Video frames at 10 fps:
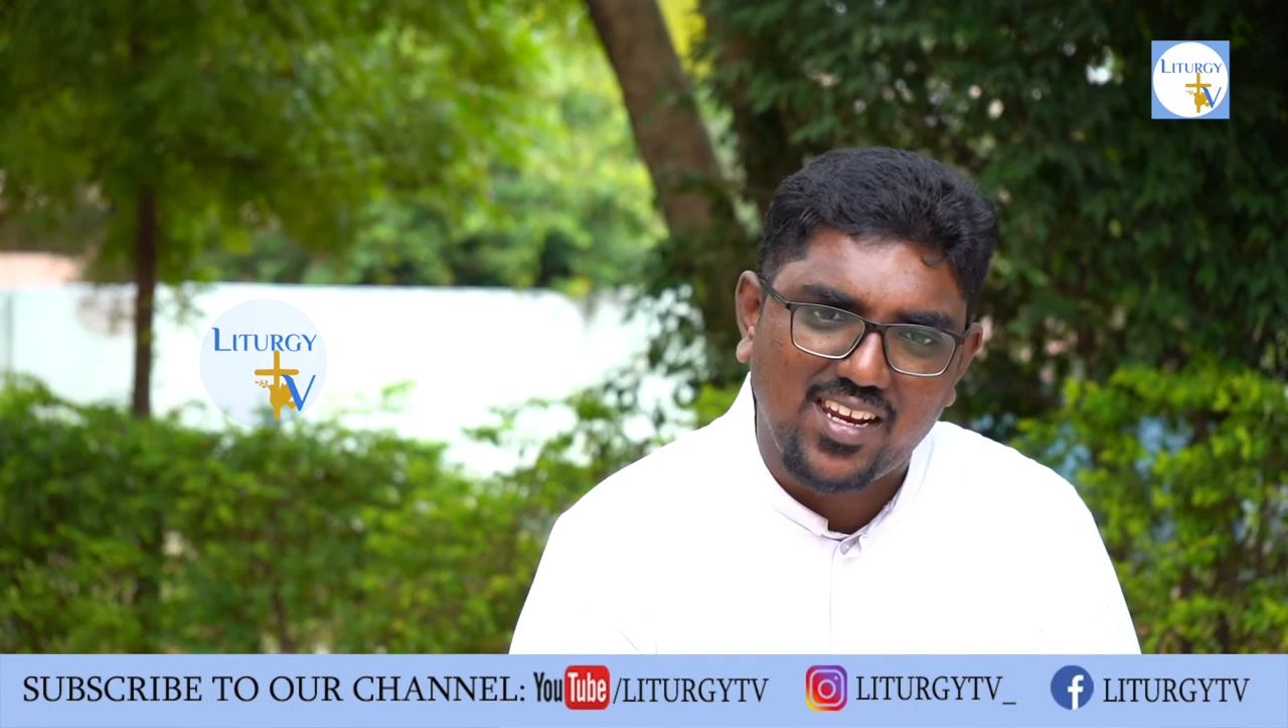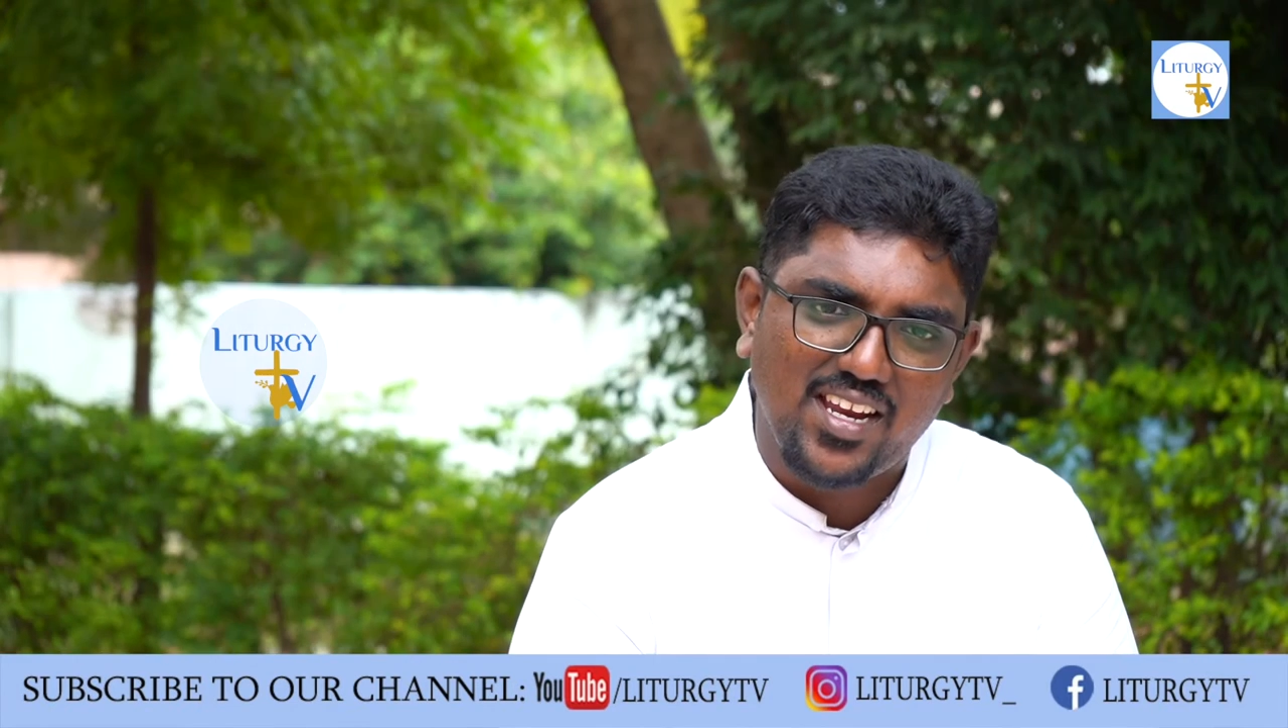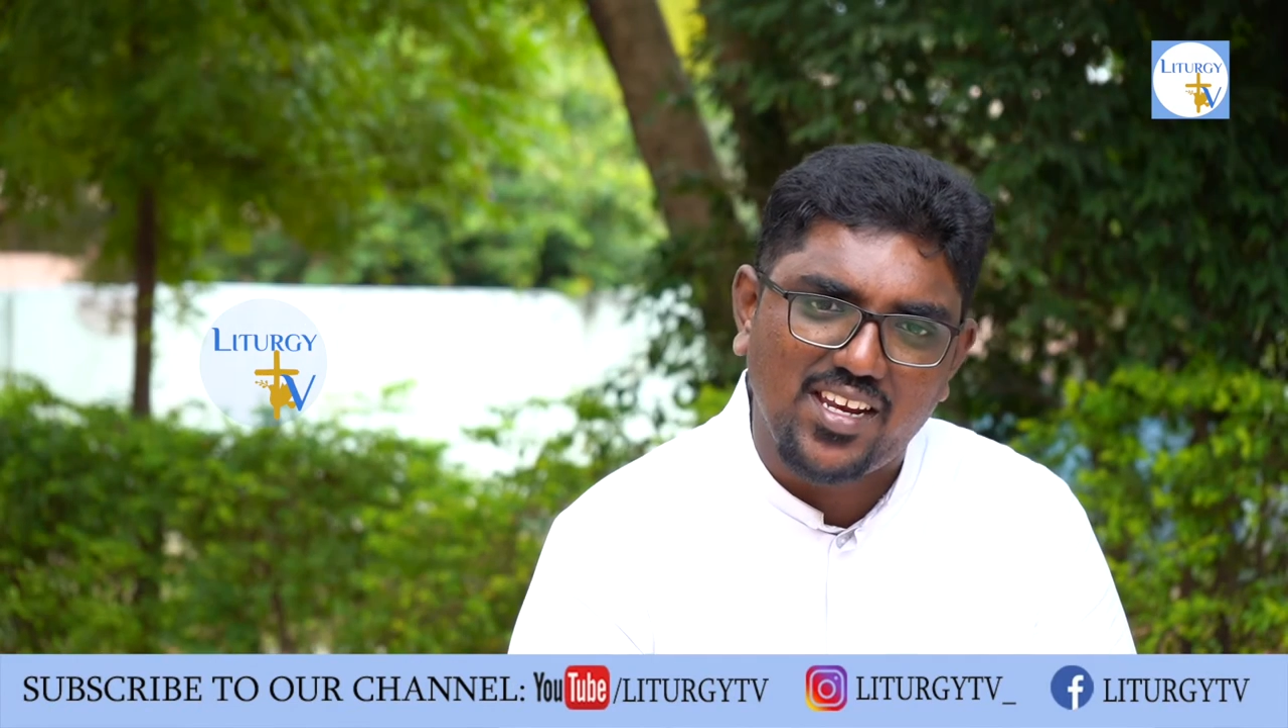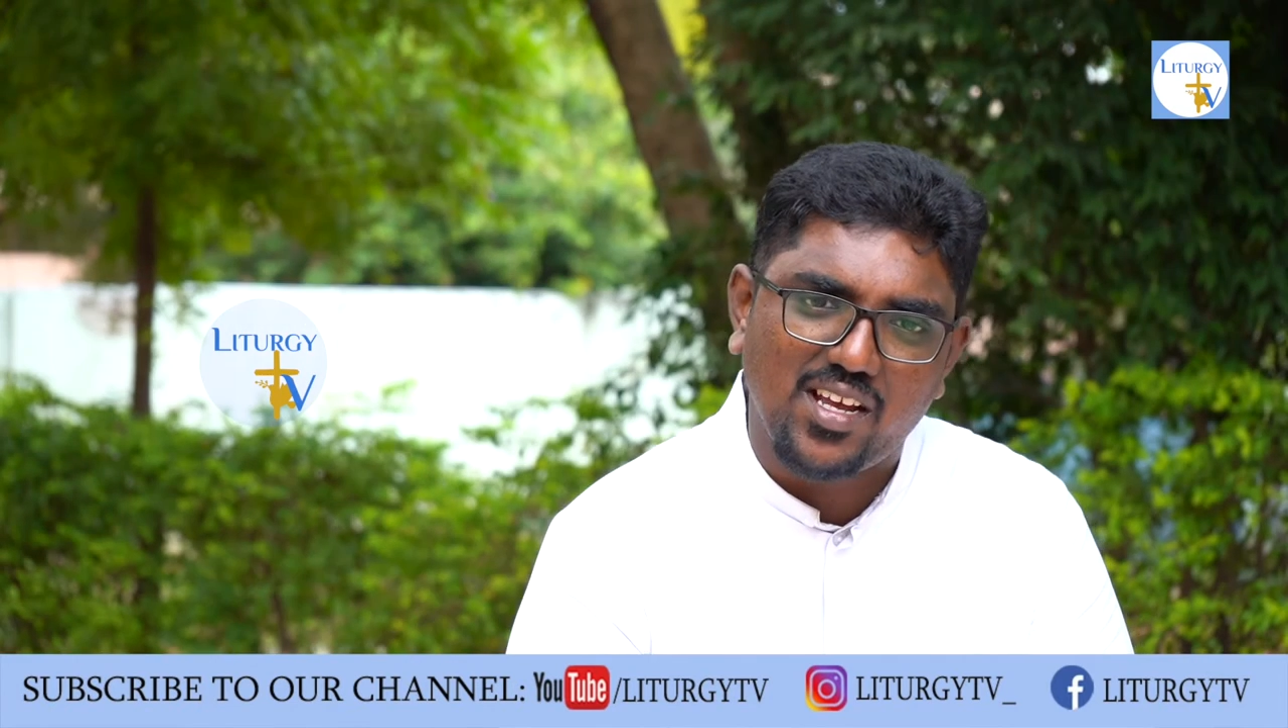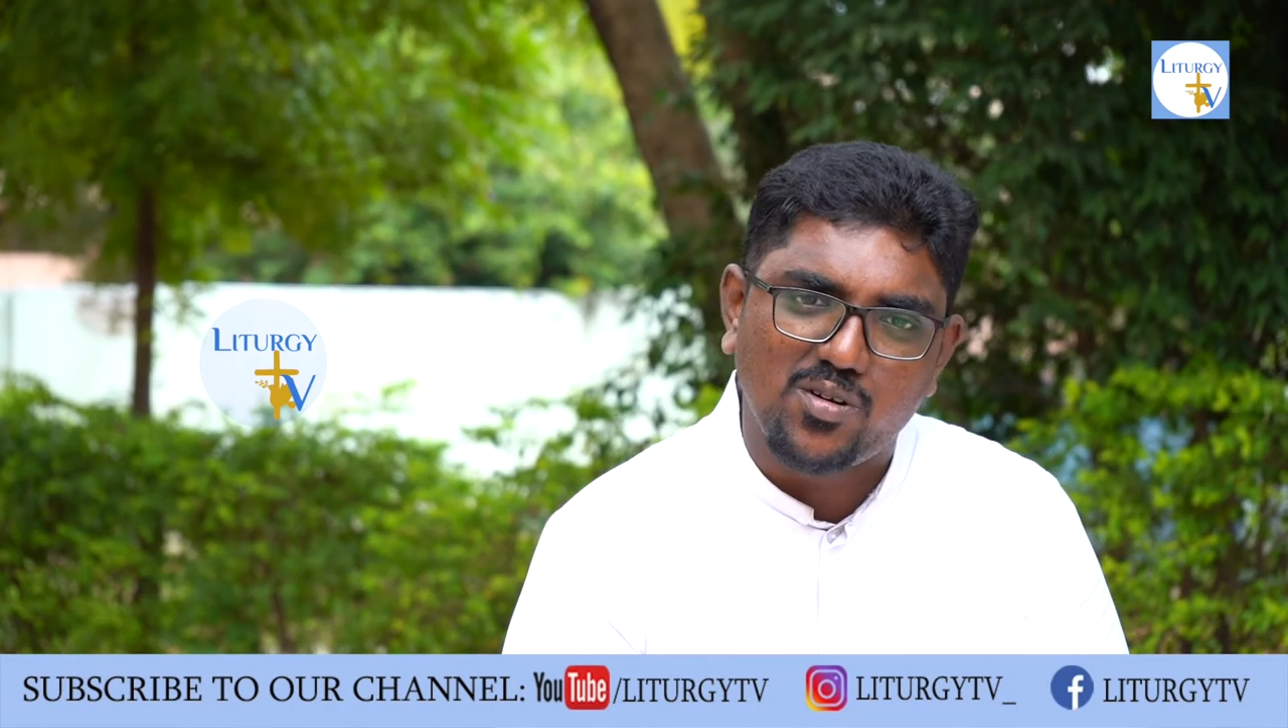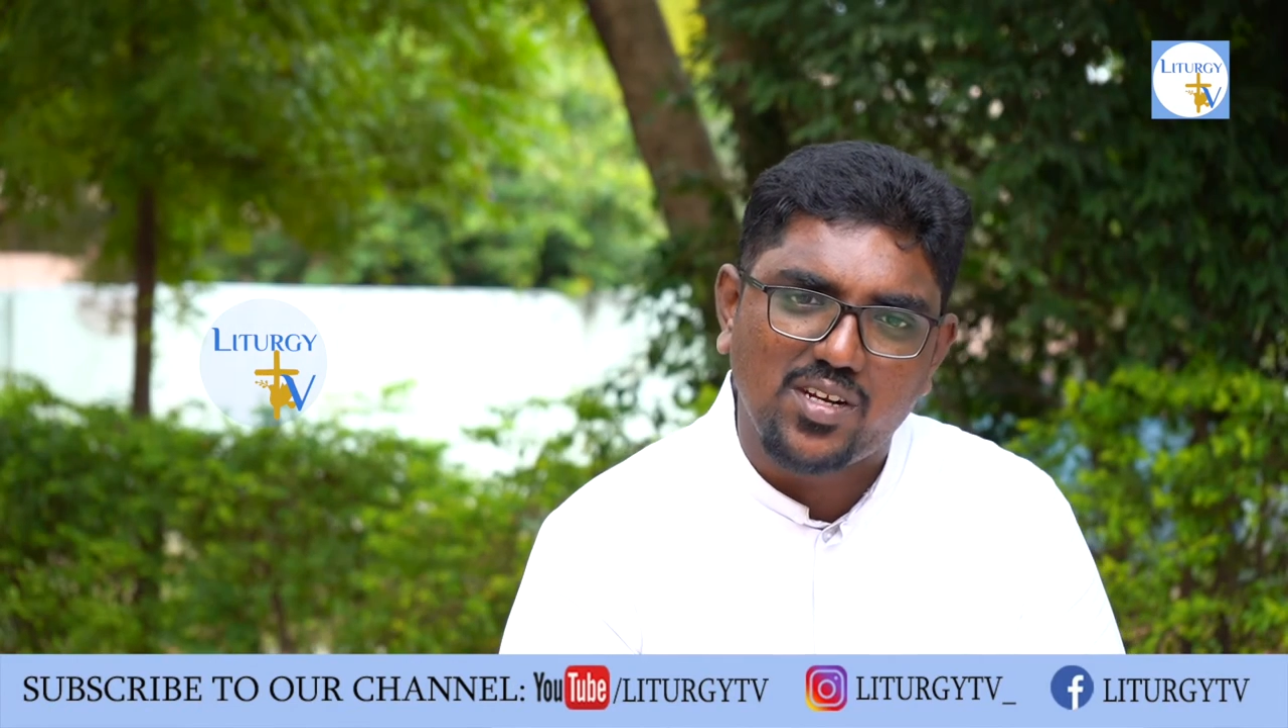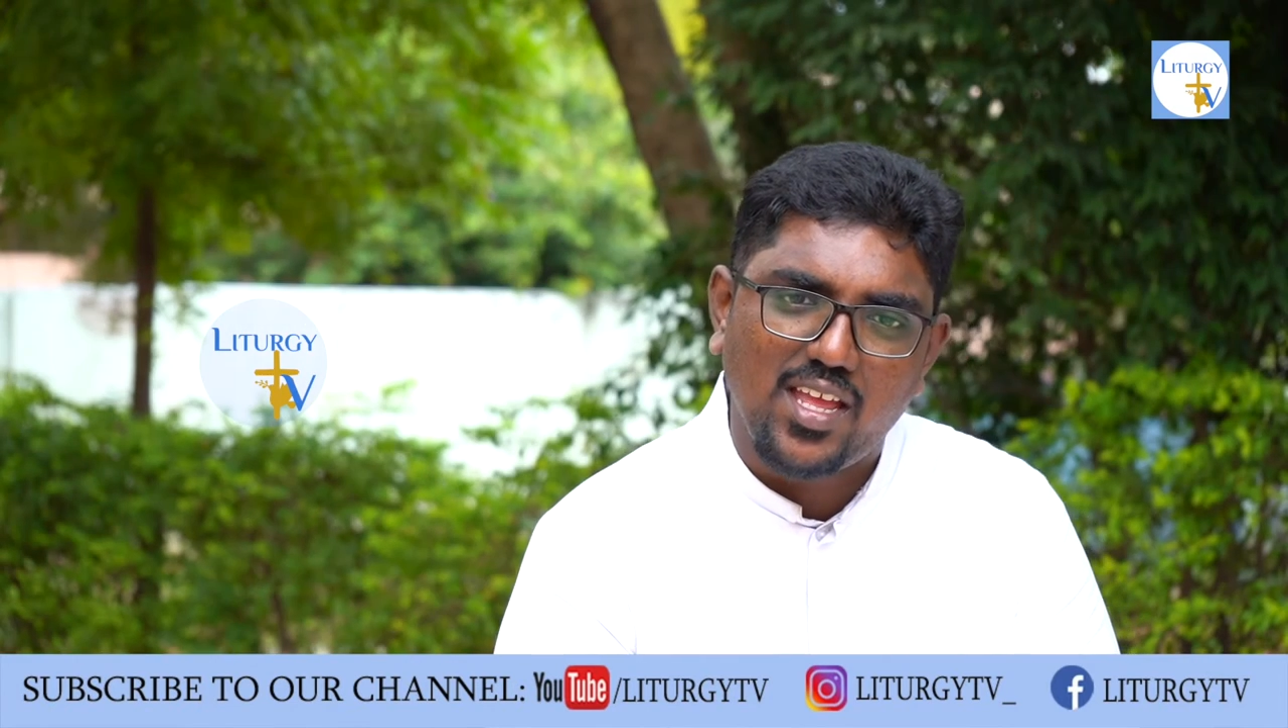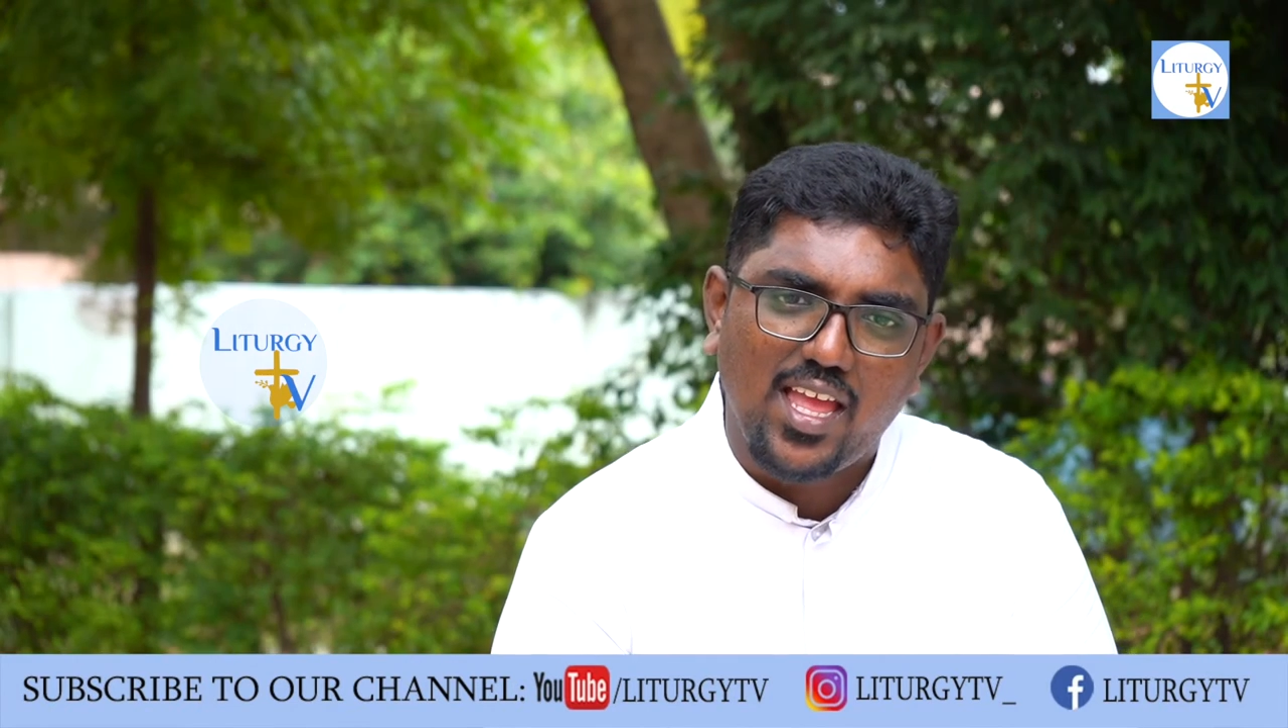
cried out,